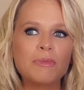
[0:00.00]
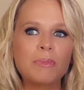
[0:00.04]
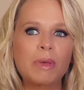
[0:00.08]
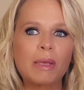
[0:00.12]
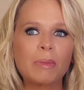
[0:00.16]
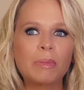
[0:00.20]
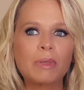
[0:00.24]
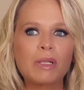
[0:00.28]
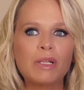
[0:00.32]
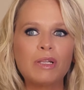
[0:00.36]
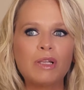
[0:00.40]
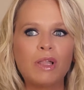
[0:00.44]

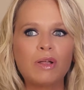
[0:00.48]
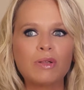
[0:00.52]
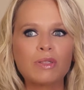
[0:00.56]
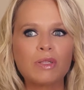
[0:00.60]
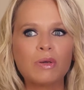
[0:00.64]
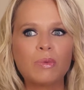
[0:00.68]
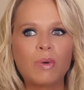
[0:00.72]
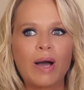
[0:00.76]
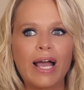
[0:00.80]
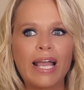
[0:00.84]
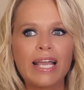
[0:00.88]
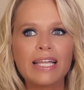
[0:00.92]
people along
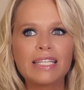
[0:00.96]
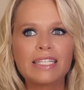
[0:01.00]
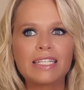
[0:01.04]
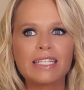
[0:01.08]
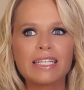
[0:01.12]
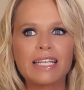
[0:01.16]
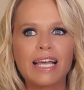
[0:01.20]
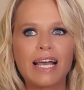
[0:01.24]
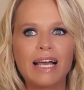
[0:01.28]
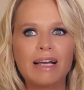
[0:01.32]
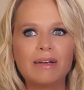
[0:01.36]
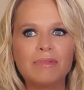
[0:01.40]
the way
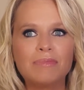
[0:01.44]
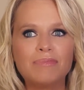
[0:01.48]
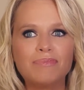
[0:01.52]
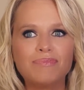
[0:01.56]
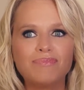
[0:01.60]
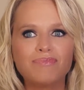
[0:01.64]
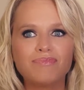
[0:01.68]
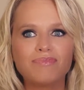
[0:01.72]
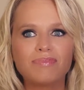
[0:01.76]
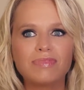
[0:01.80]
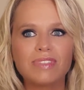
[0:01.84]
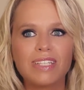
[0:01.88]
that
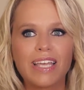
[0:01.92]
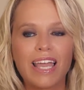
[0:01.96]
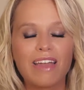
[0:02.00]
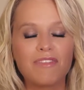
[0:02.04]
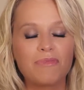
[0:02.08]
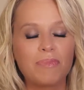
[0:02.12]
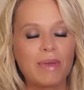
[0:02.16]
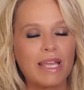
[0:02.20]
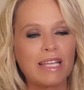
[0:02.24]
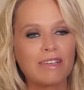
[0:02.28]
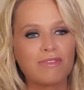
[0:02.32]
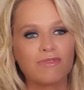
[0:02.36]

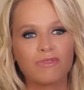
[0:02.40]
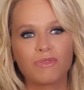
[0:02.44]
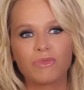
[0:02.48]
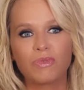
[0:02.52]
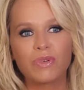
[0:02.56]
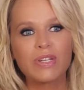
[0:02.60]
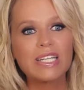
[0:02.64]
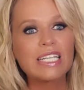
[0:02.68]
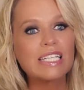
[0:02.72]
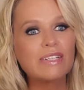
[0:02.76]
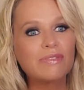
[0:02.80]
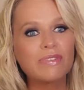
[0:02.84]
have been
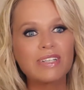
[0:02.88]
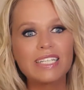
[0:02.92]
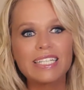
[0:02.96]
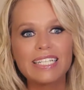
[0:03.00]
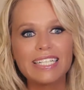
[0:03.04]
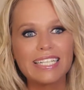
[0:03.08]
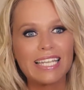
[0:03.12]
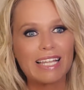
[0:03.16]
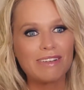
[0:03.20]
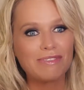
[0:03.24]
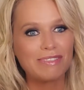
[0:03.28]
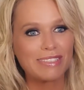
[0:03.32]
really,
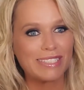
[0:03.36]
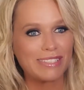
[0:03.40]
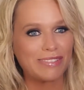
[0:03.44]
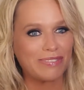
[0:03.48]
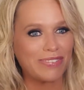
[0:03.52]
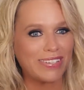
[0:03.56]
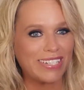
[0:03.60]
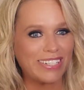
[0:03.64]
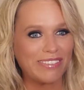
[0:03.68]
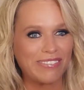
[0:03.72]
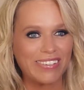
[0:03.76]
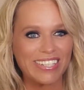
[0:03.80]
really lovely
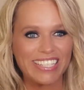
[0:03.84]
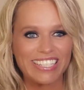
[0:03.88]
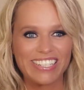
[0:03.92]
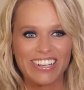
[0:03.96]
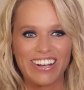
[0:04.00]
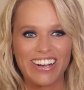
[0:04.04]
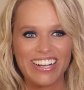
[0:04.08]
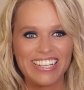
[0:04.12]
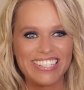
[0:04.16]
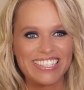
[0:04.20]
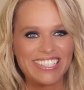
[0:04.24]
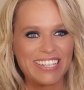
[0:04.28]
and really, really
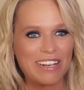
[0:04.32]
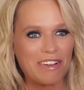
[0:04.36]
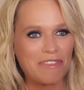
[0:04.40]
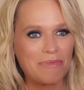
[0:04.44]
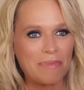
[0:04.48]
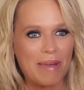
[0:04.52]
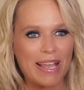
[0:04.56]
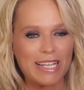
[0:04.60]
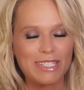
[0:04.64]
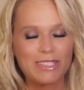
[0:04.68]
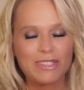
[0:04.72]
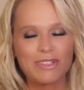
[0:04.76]
nice, and
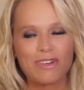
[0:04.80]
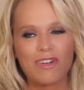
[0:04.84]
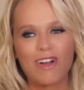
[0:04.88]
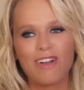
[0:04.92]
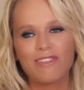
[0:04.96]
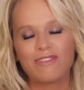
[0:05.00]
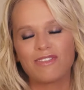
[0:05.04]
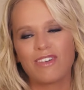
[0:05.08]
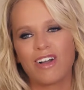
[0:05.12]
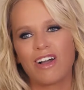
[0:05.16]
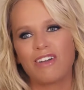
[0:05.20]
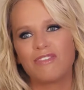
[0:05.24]
I've made sure
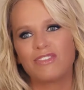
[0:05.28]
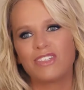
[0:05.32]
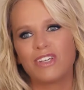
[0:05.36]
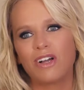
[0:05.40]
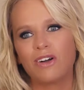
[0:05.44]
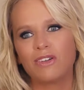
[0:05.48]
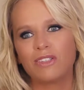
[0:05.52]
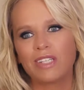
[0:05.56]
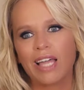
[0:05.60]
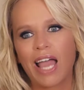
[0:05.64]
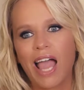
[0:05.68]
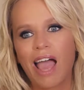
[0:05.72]
I've
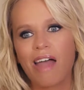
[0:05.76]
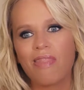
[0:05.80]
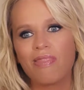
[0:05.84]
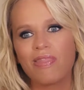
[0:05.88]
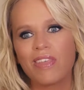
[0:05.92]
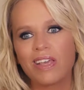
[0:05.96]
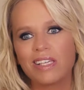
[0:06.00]
told that. And